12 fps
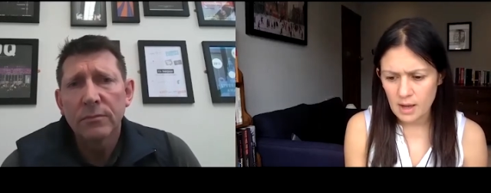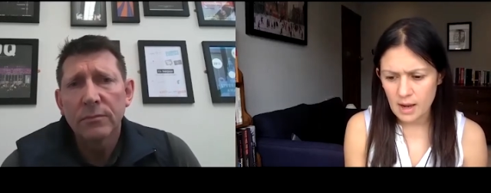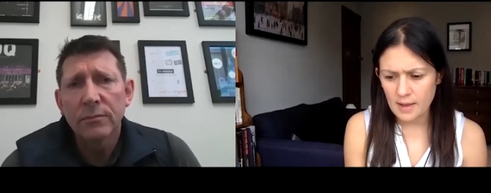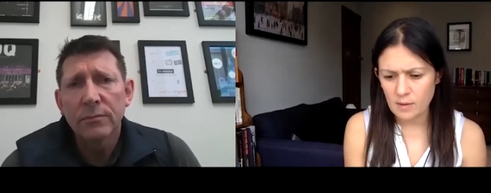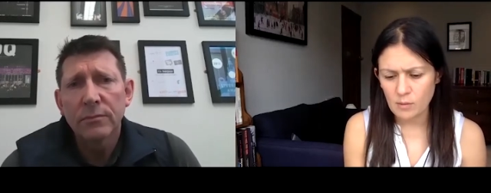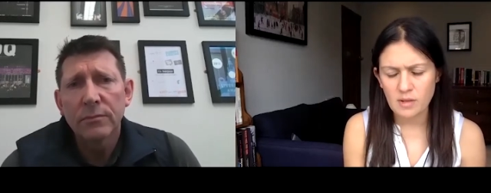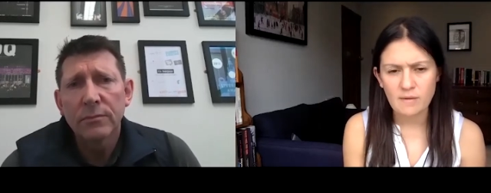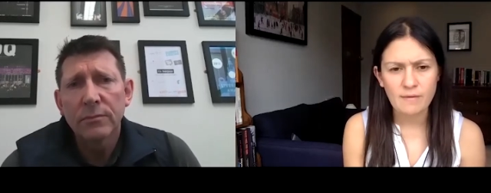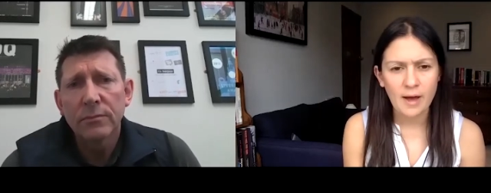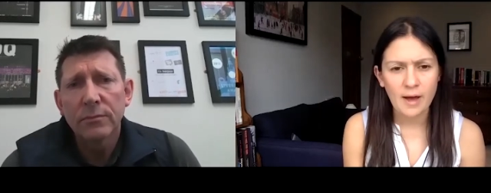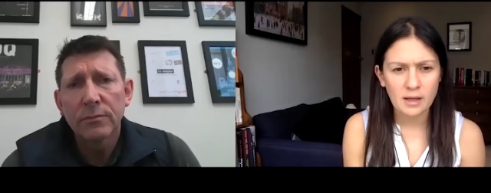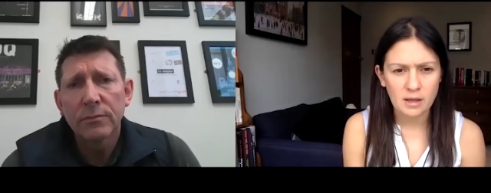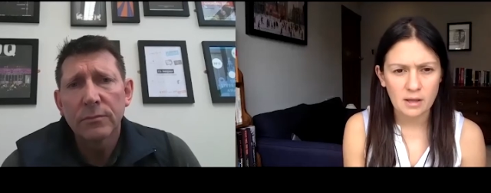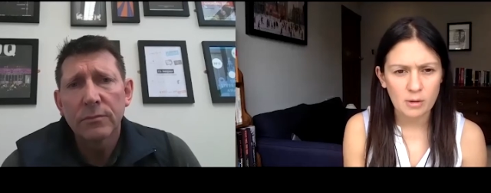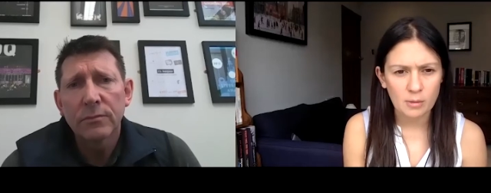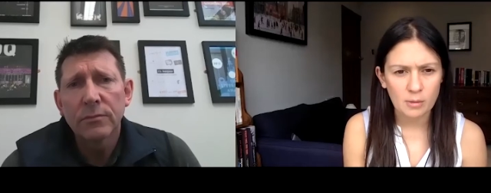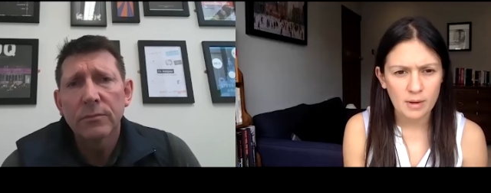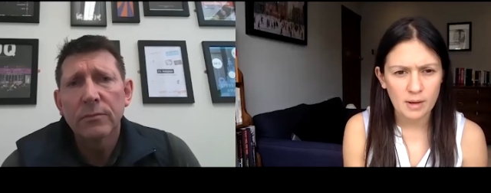Speaker 1: And there was a
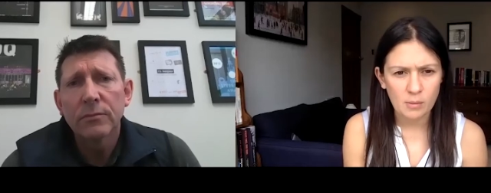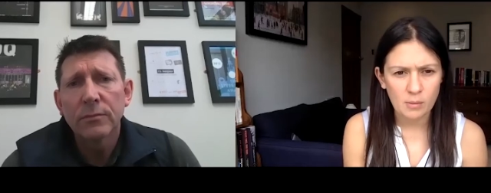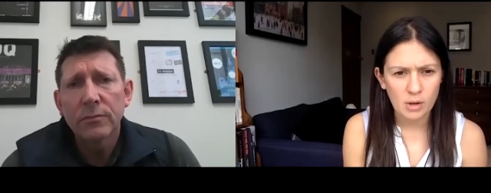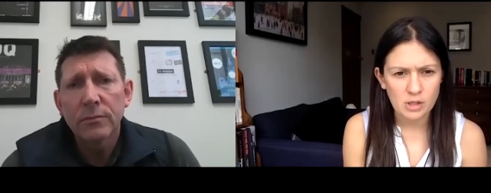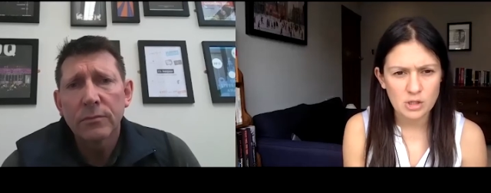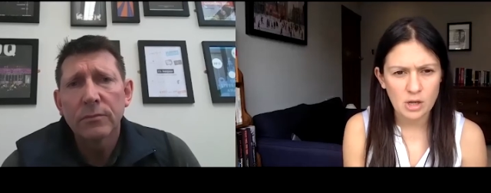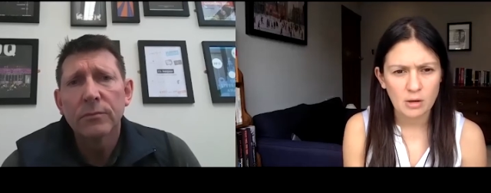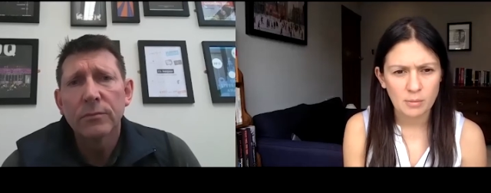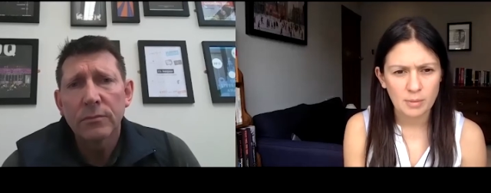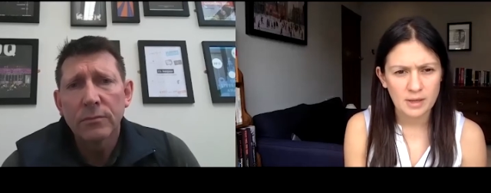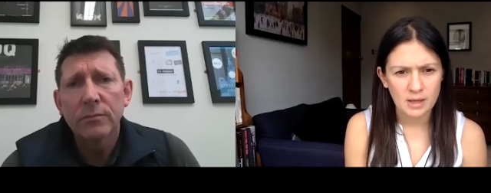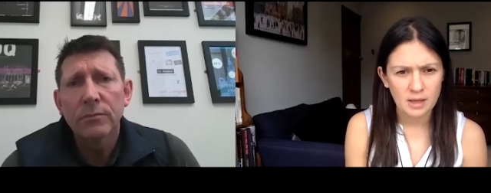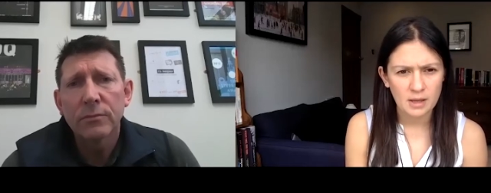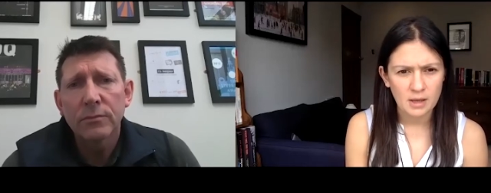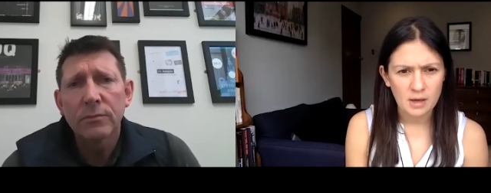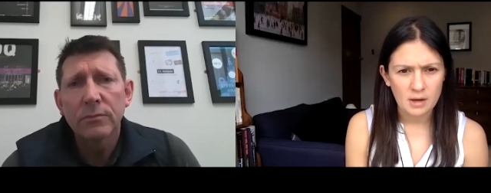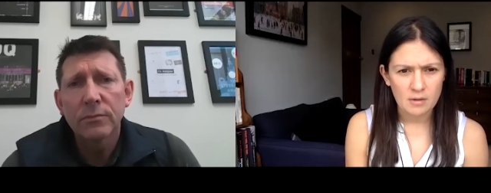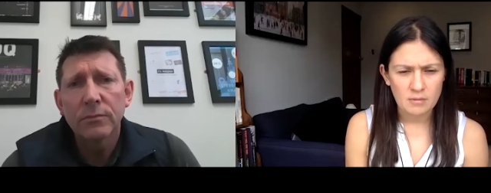vacuum in which nobody
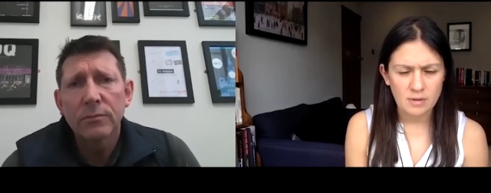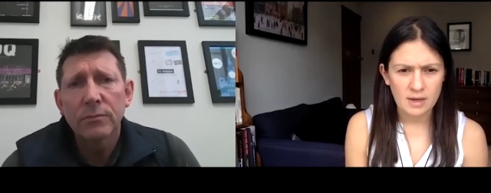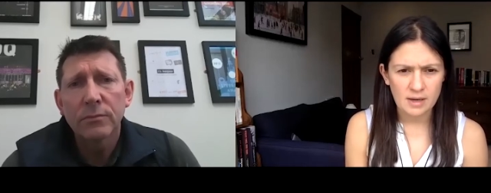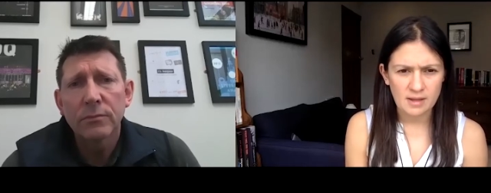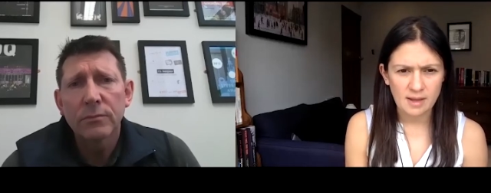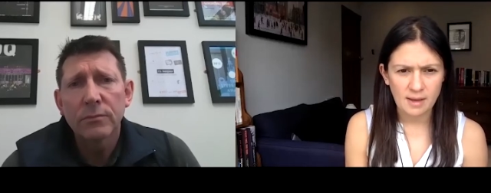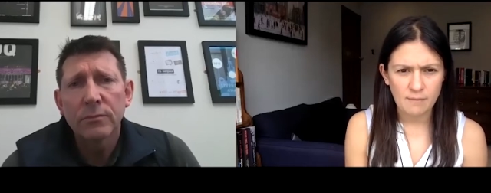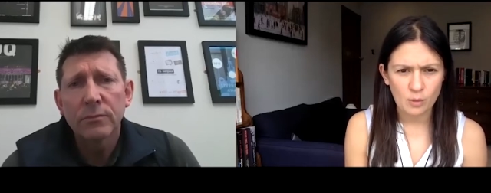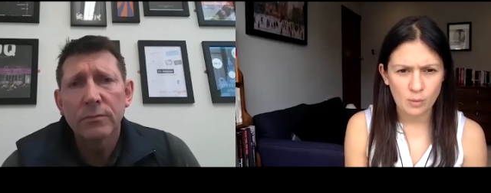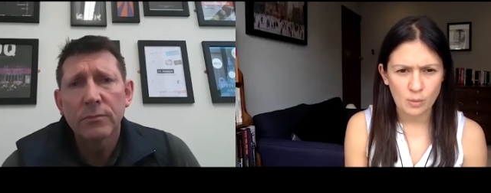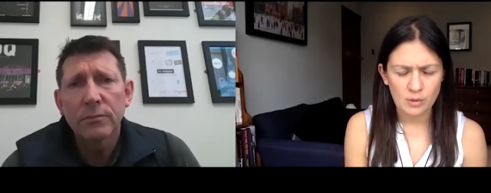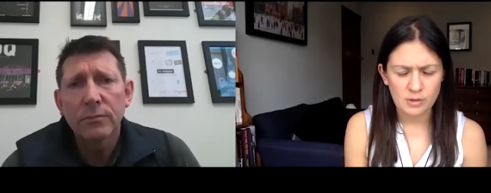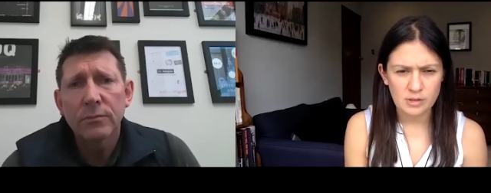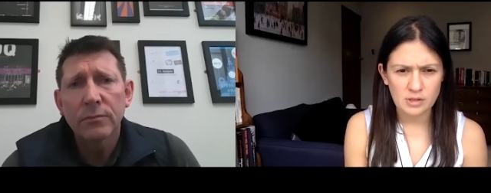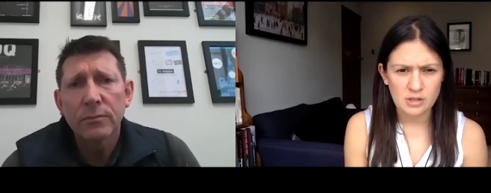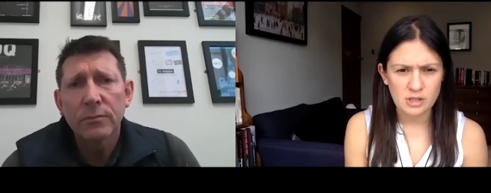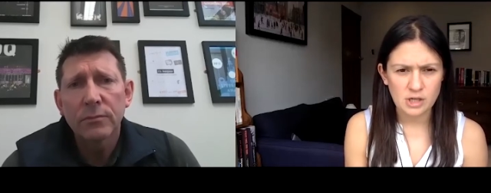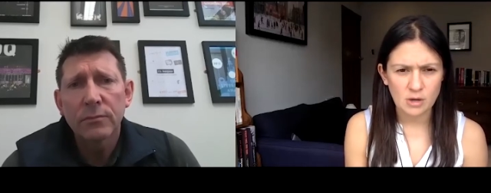really stepped forward
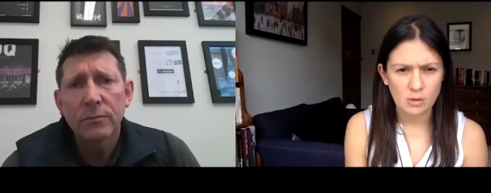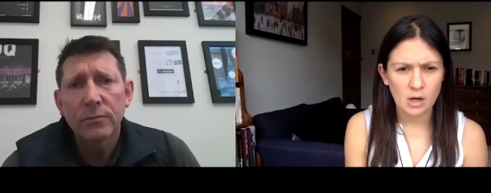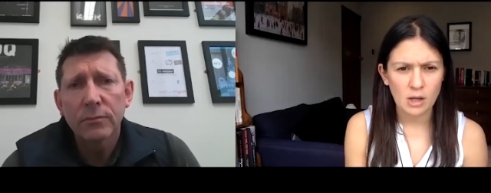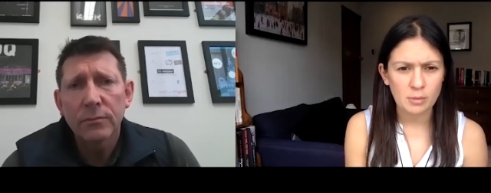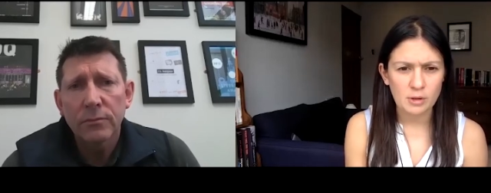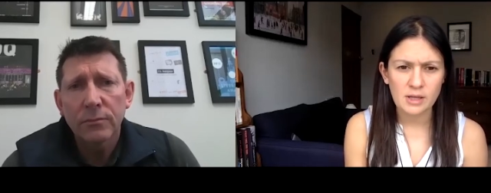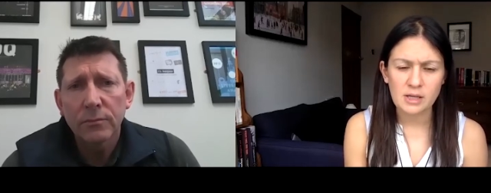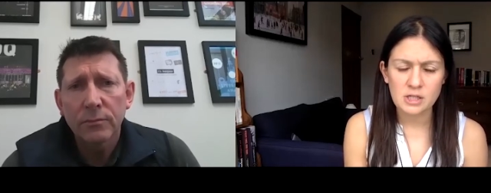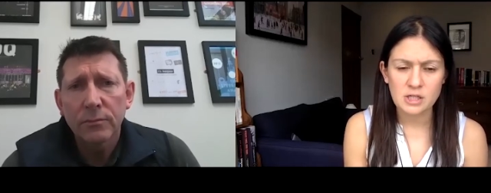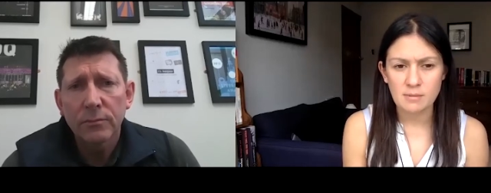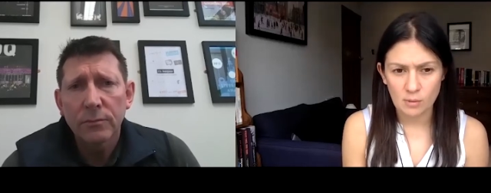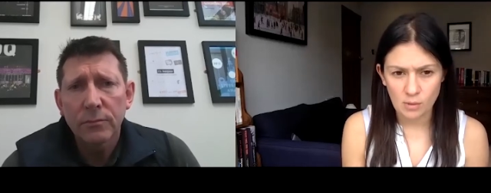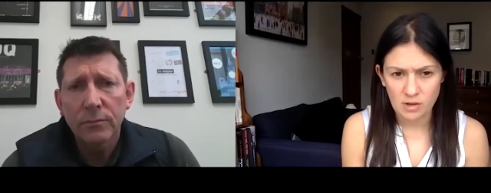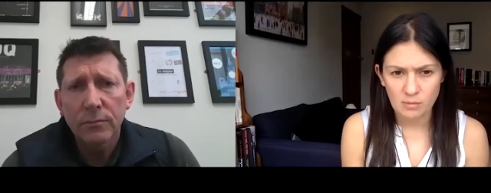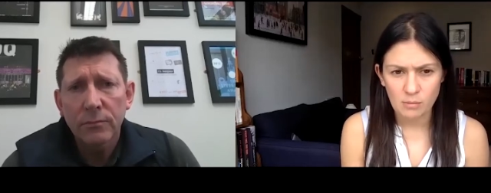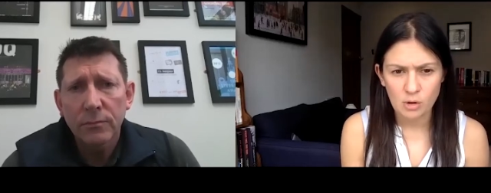to show global leadership. There were some